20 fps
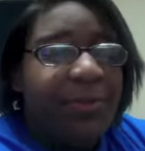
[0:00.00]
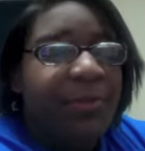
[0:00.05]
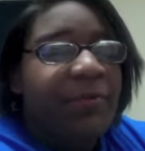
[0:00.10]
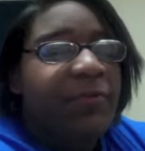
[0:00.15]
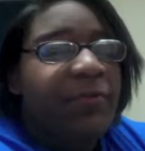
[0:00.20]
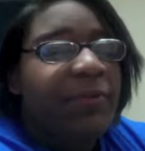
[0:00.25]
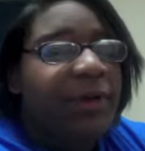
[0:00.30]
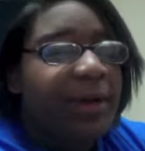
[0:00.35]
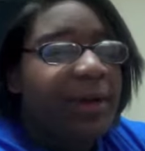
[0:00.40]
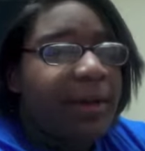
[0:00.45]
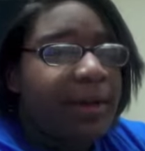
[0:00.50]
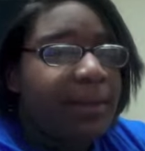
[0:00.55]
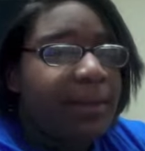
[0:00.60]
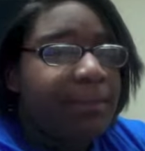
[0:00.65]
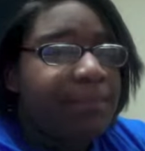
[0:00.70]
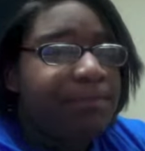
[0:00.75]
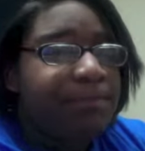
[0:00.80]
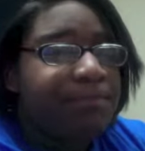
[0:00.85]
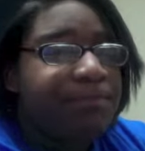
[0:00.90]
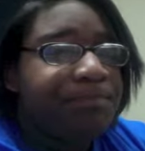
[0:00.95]

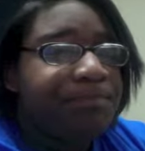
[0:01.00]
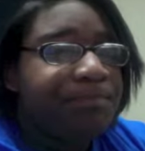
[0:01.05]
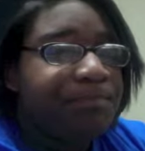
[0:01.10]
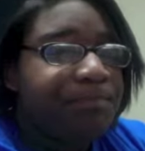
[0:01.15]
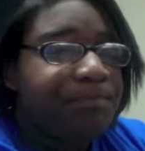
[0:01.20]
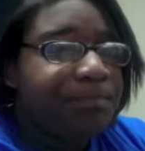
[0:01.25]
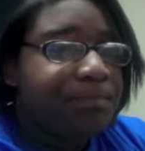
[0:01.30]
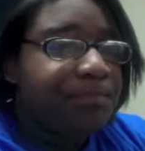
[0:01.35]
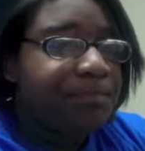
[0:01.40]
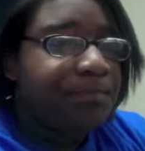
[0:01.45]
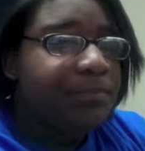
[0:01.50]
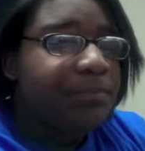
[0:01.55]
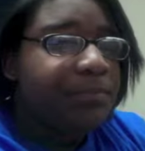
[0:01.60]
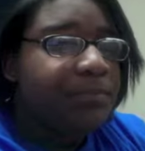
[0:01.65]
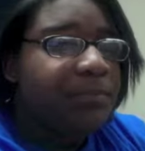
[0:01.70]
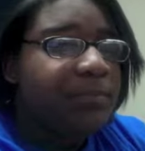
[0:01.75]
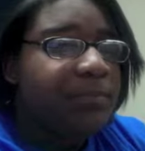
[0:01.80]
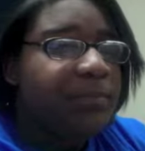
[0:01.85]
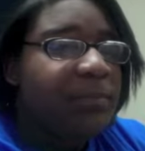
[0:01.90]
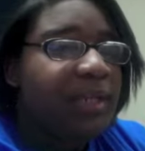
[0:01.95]
from
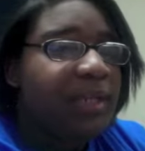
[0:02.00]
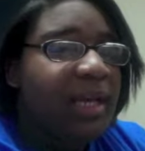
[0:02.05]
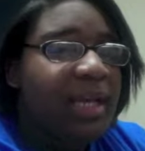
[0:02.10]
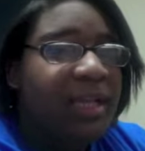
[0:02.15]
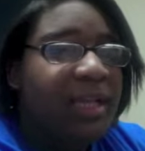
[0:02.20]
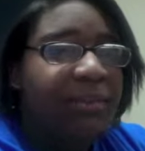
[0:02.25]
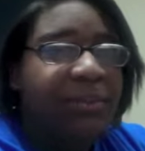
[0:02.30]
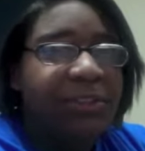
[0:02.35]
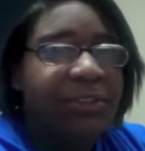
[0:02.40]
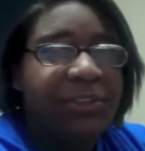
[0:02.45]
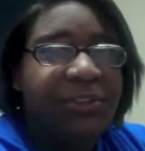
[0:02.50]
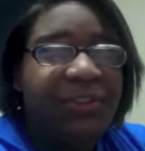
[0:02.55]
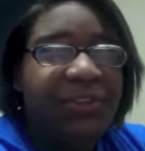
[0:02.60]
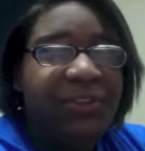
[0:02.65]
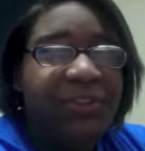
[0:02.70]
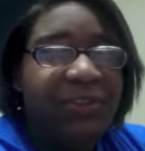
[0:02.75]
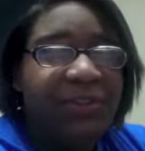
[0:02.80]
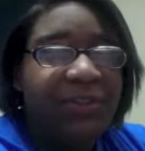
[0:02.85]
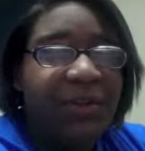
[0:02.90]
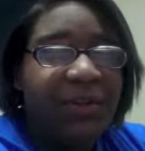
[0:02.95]
elementary
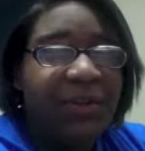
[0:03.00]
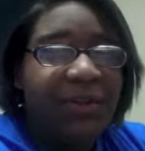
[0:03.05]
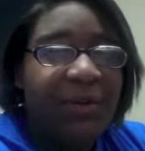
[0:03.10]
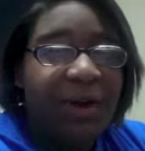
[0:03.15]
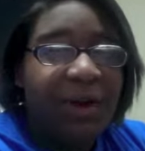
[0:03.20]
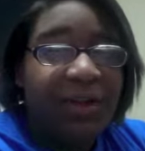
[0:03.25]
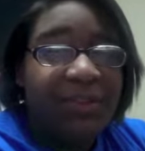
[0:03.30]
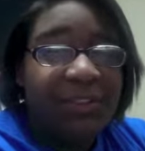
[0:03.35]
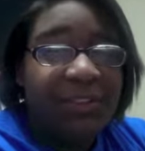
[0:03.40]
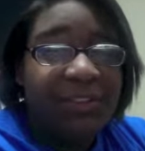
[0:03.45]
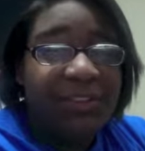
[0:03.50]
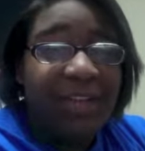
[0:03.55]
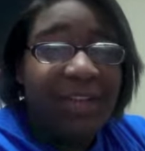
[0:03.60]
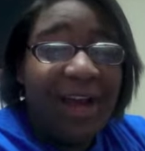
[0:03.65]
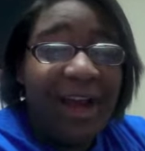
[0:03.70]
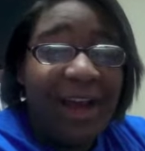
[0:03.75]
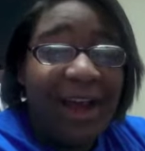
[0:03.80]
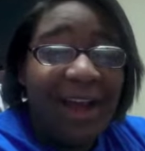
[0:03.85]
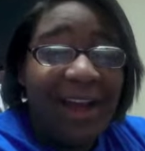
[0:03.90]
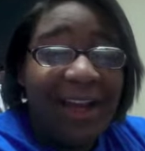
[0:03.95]
school throughout junior
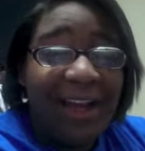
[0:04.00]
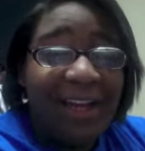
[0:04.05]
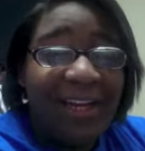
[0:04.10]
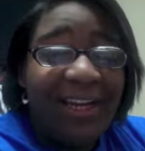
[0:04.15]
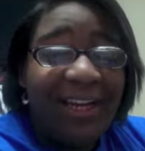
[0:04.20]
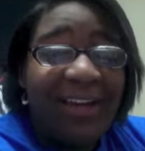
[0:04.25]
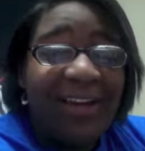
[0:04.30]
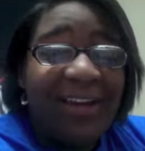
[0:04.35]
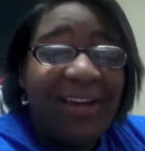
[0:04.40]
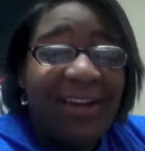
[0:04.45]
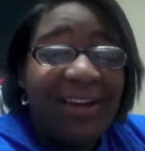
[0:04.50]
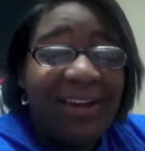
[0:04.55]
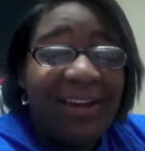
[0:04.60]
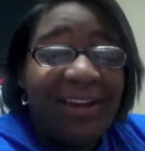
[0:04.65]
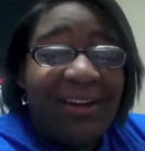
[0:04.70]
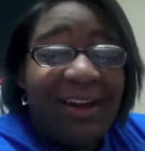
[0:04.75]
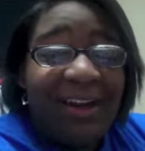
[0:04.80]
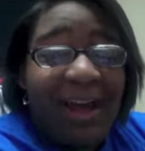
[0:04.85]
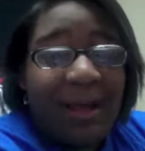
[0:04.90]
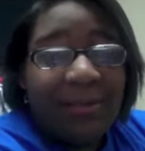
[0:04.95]
high
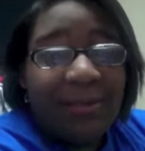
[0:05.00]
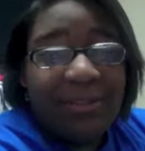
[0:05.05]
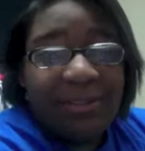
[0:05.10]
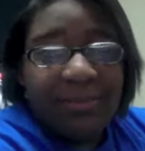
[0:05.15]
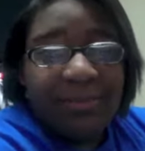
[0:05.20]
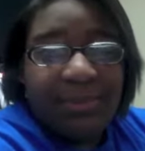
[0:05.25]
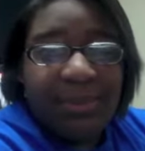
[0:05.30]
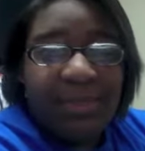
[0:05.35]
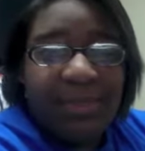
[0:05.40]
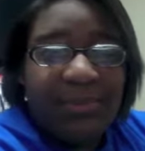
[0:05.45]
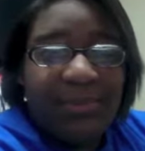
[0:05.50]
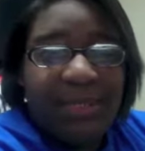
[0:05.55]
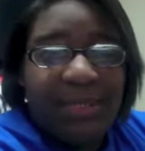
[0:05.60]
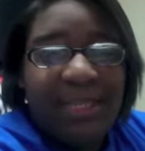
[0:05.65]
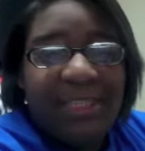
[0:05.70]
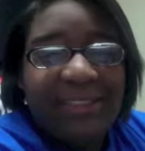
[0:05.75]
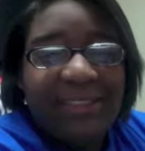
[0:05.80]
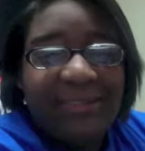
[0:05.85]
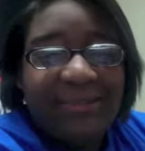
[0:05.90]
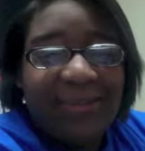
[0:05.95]
I was bullied
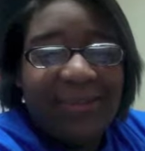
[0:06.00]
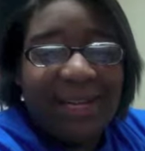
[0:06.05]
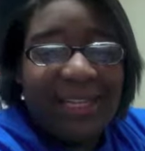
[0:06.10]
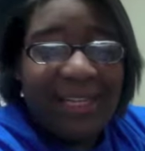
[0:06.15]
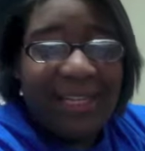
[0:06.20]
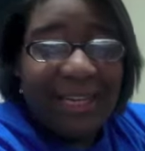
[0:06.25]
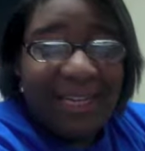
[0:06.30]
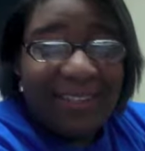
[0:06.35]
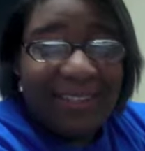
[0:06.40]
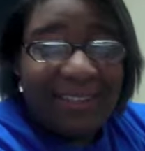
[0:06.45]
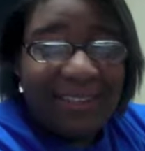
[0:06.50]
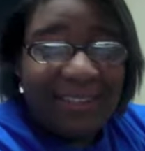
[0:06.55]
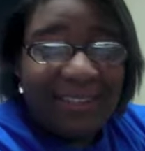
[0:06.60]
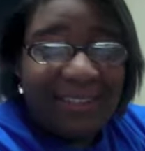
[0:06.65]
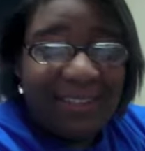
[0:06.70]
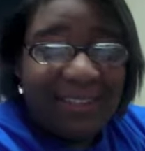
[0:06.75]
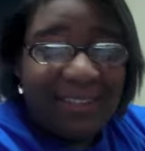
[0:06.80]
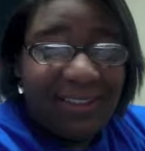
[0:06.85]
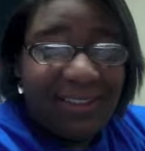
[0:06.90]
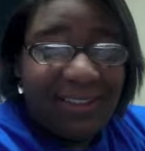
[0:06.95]
because of my glasses.